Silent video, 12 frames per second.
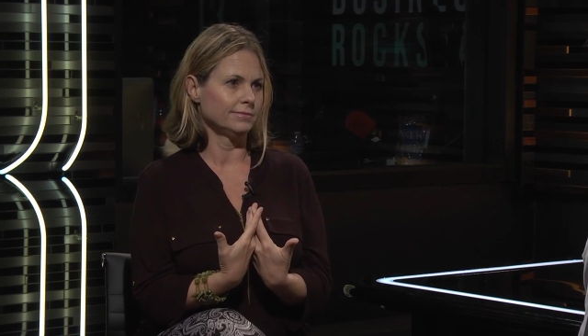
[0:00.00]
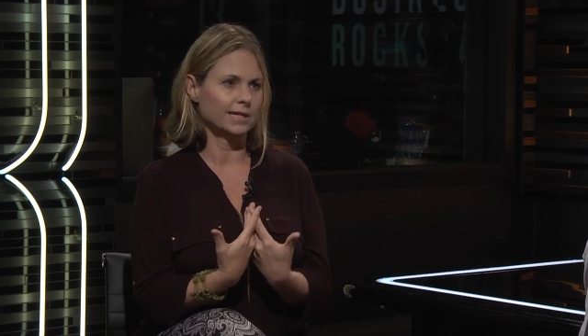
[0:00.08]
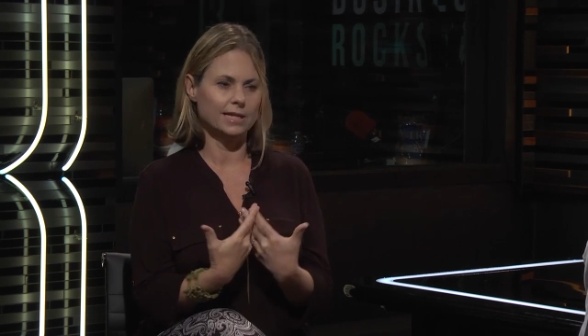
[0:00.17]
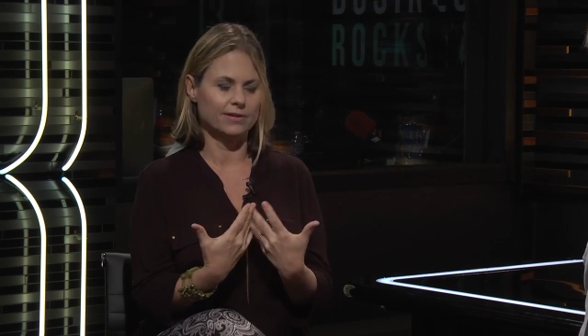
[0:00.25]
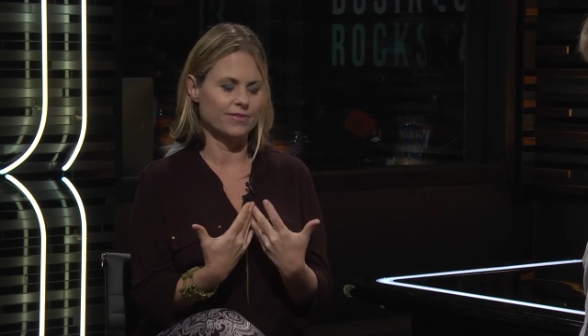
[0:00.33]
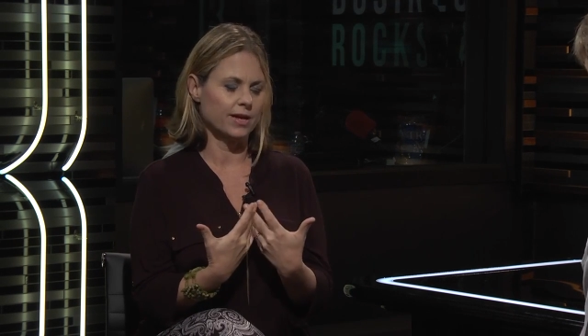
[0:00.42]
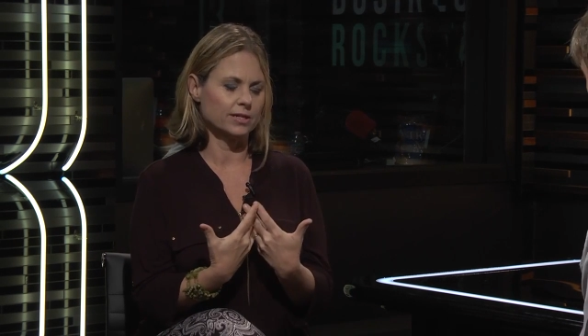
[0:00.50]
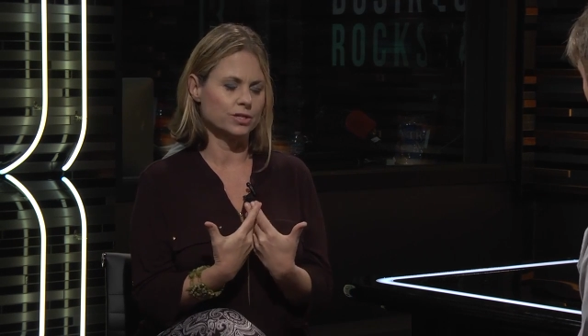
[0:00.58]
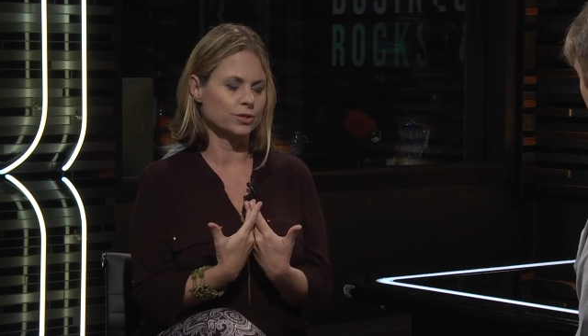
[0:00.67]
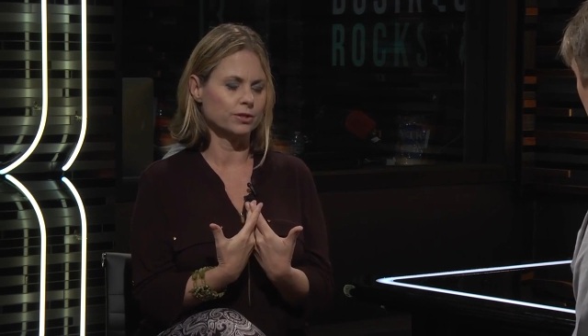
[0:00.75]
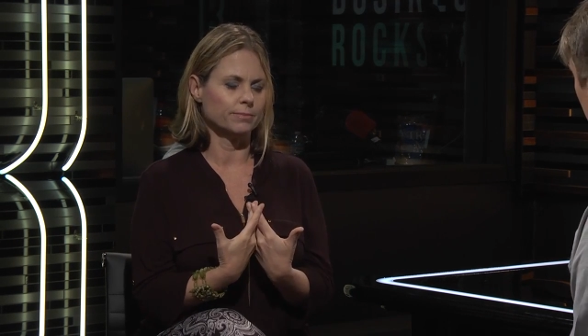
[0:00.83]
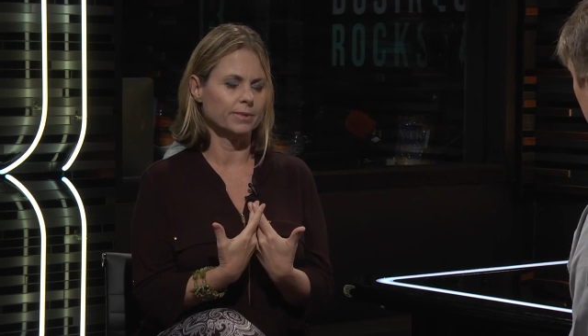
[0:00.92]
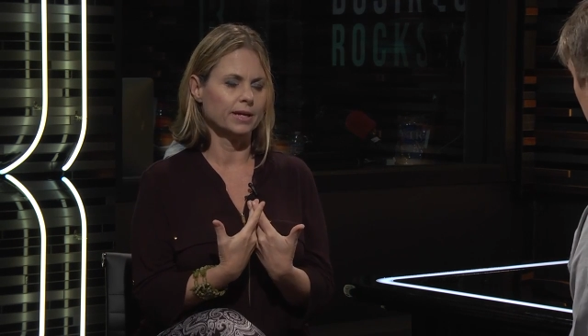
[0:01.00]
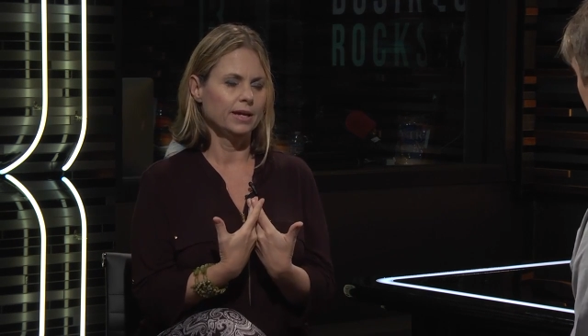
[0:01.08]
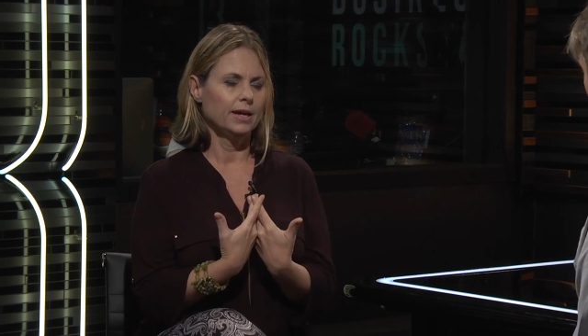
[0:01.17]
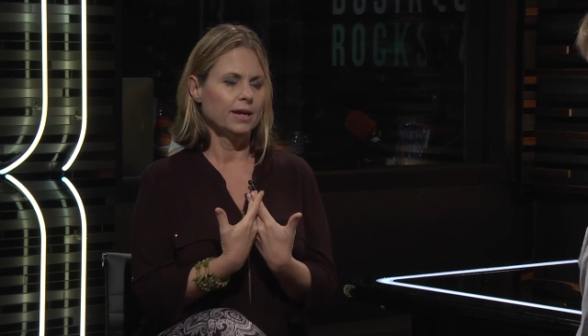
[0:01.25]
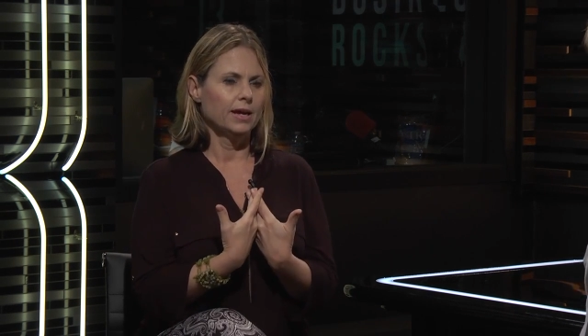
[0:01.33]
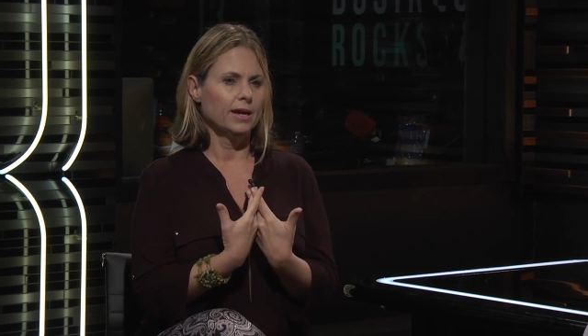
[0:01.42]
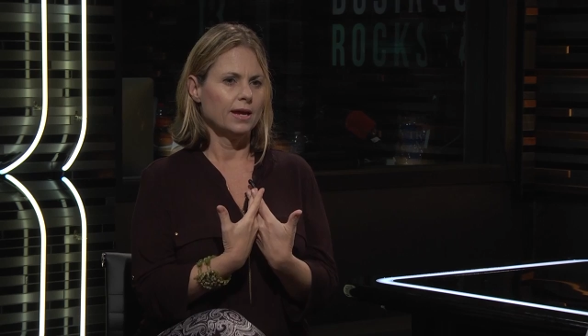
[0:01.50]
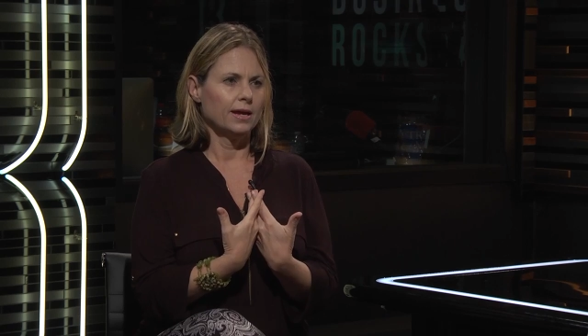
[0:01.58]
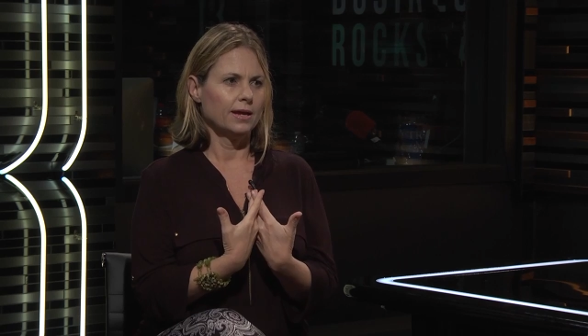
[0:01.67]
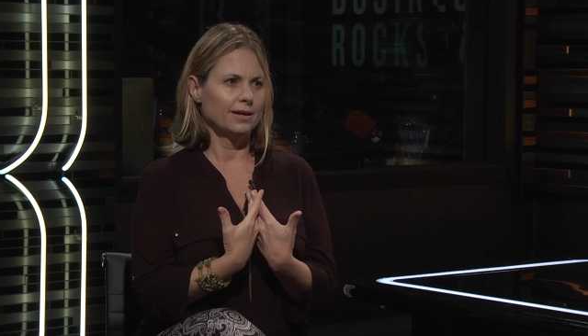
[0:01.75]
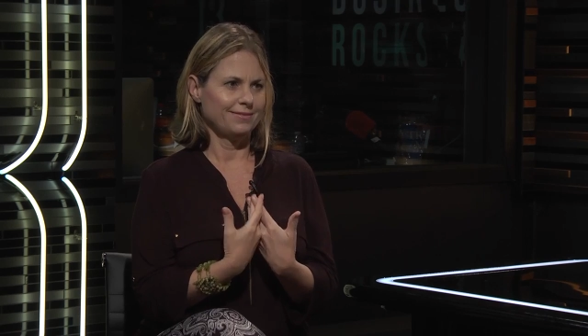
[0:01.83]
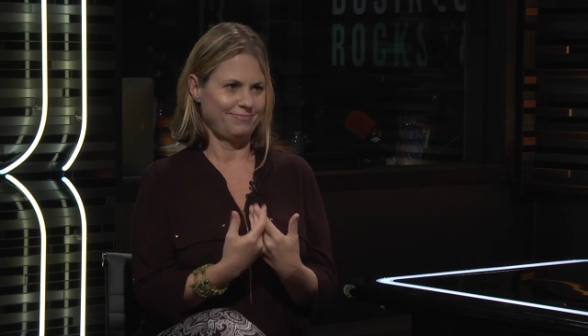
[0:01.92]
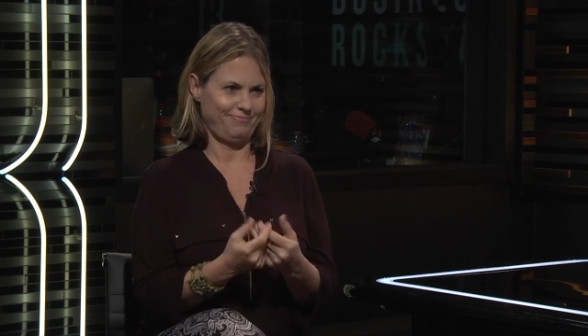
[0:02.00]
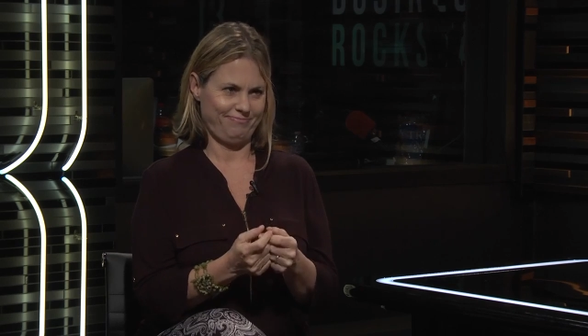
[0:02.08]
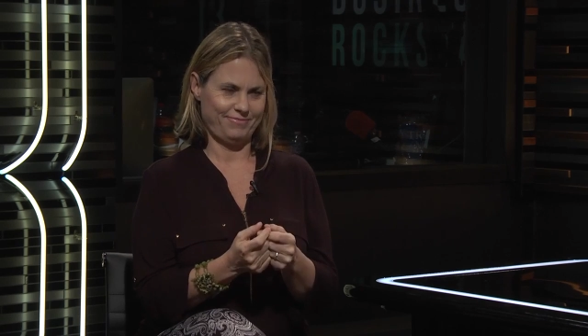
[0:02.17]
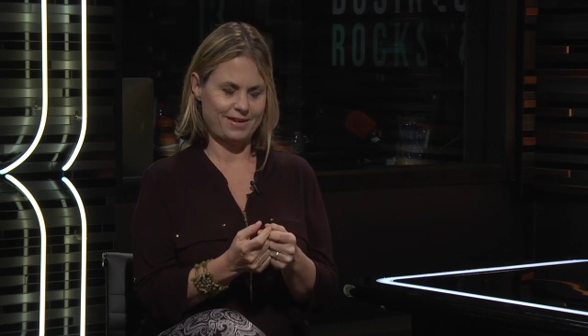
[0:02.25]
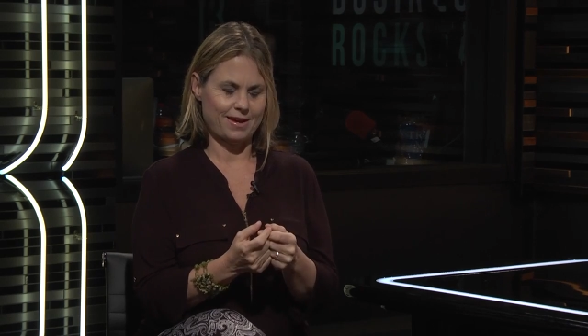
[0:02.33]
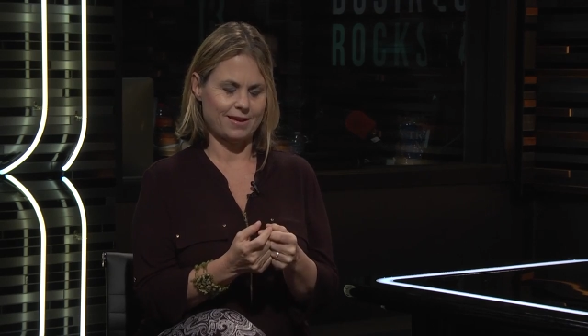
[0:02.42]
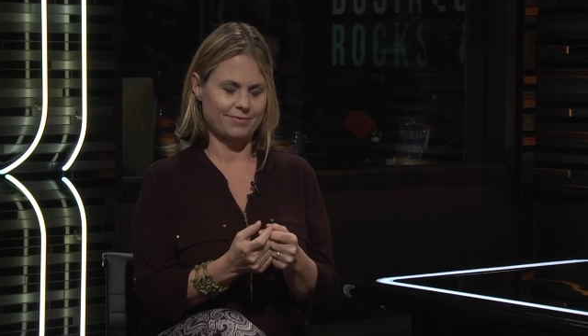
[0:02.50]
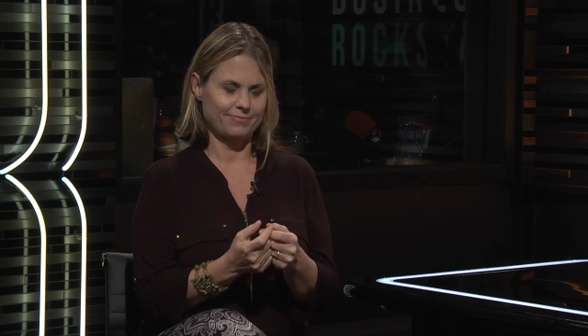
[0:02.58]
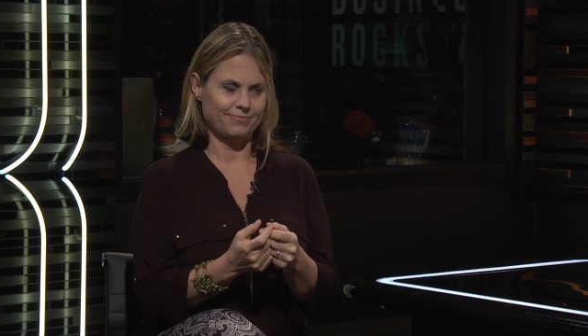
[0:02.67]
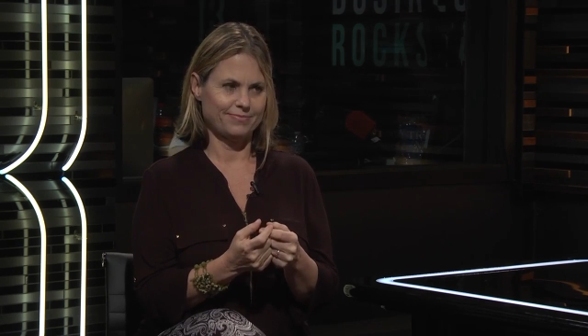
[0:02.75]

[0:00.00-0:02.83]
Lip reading: I love that term. Life passion seeker, okay.